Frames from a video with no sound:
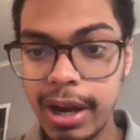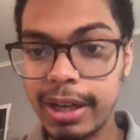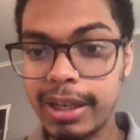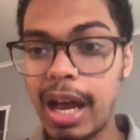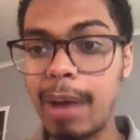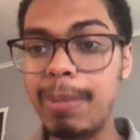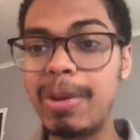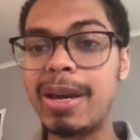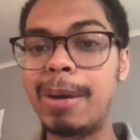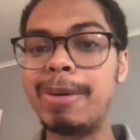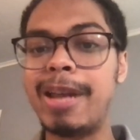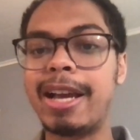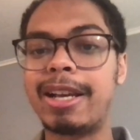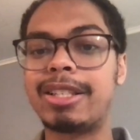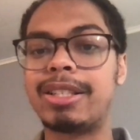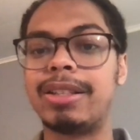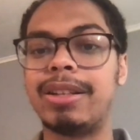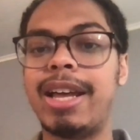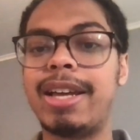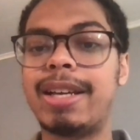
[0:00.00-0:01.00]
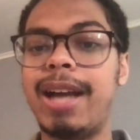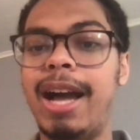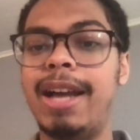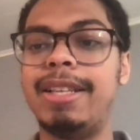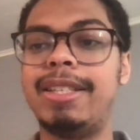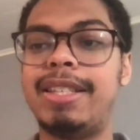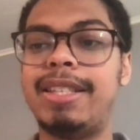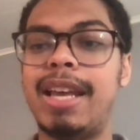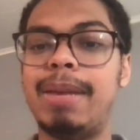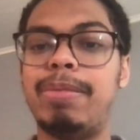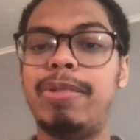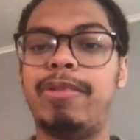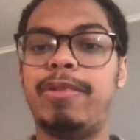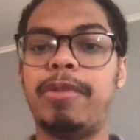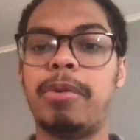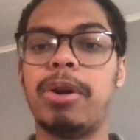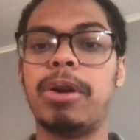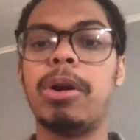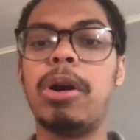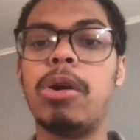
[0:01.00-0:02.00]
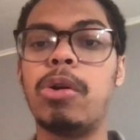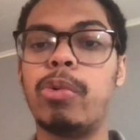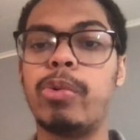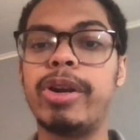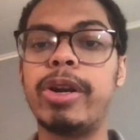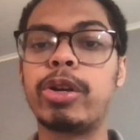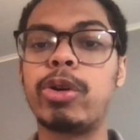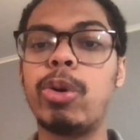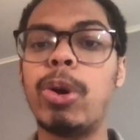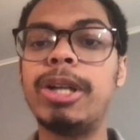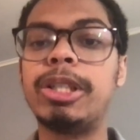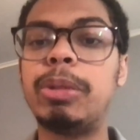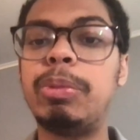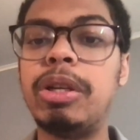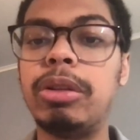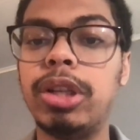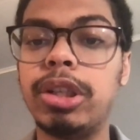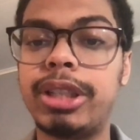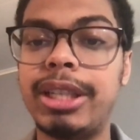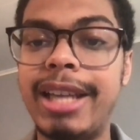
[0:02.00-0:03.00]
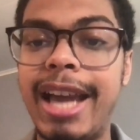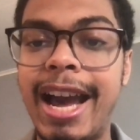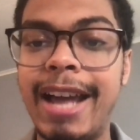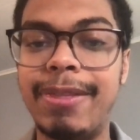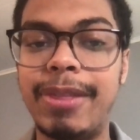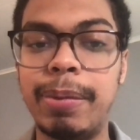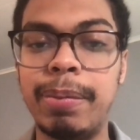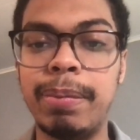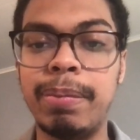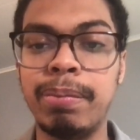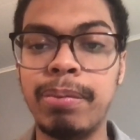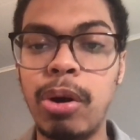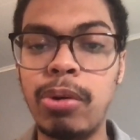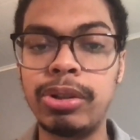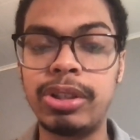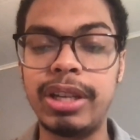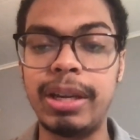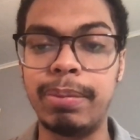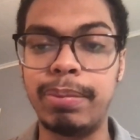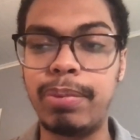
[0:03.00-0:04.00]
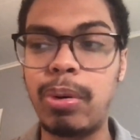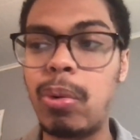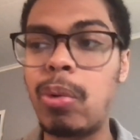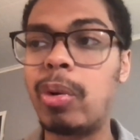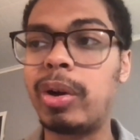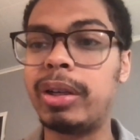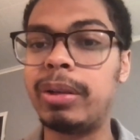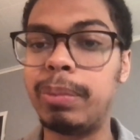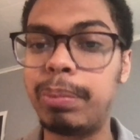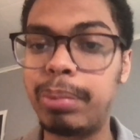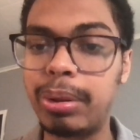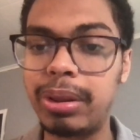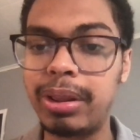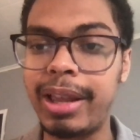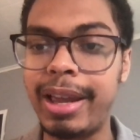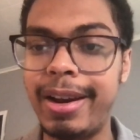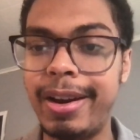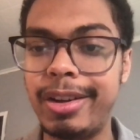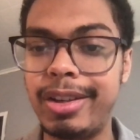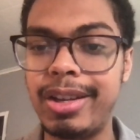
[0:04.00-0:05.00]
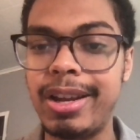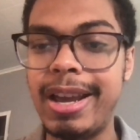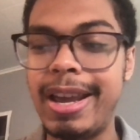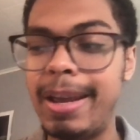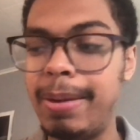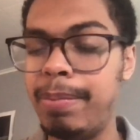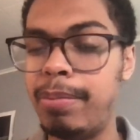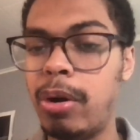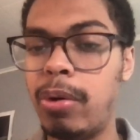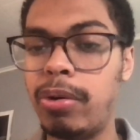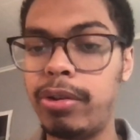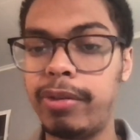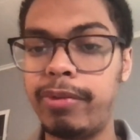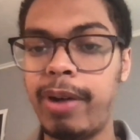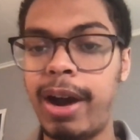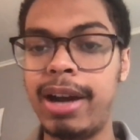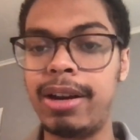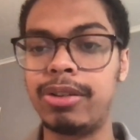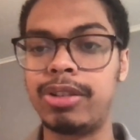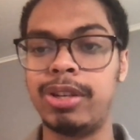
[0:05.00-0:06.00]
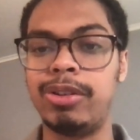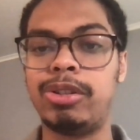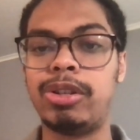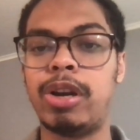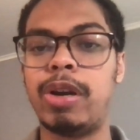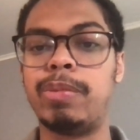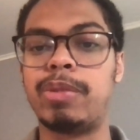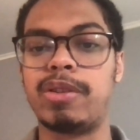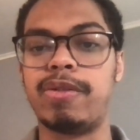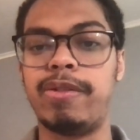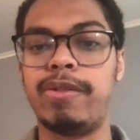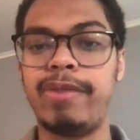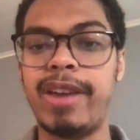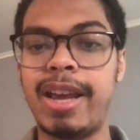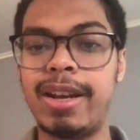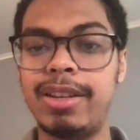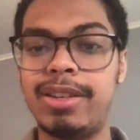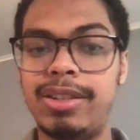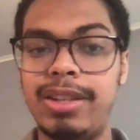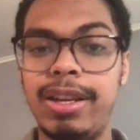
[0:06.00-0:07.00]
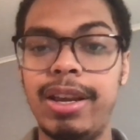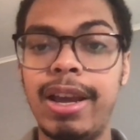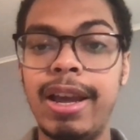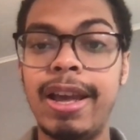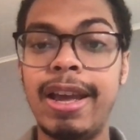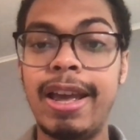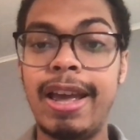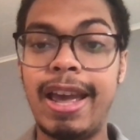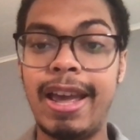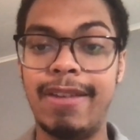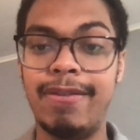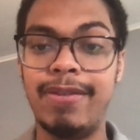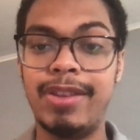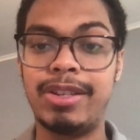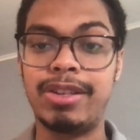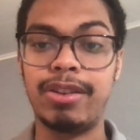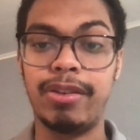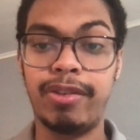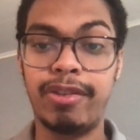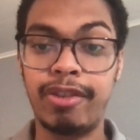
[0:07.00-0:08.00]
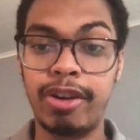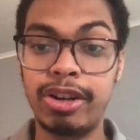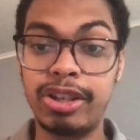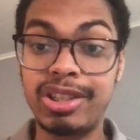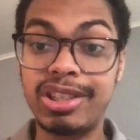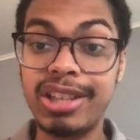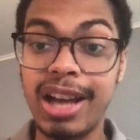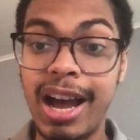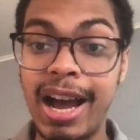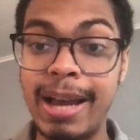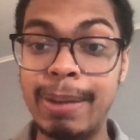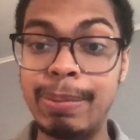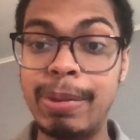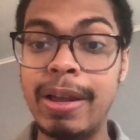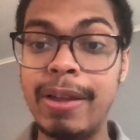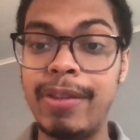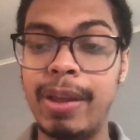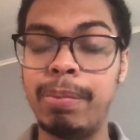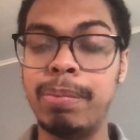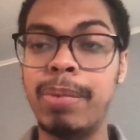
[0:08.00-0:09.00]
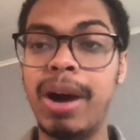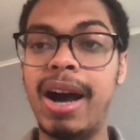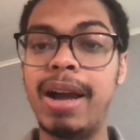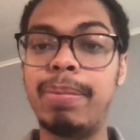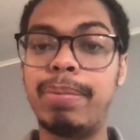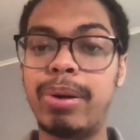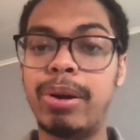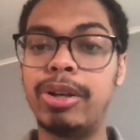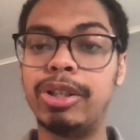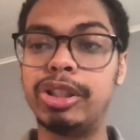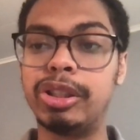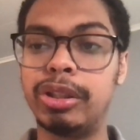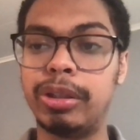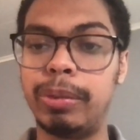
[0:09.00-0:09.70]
Coming up next, like I said before, we're going to be looking at the most important players in both finals in terms of fantasy. And this is the first time that my personal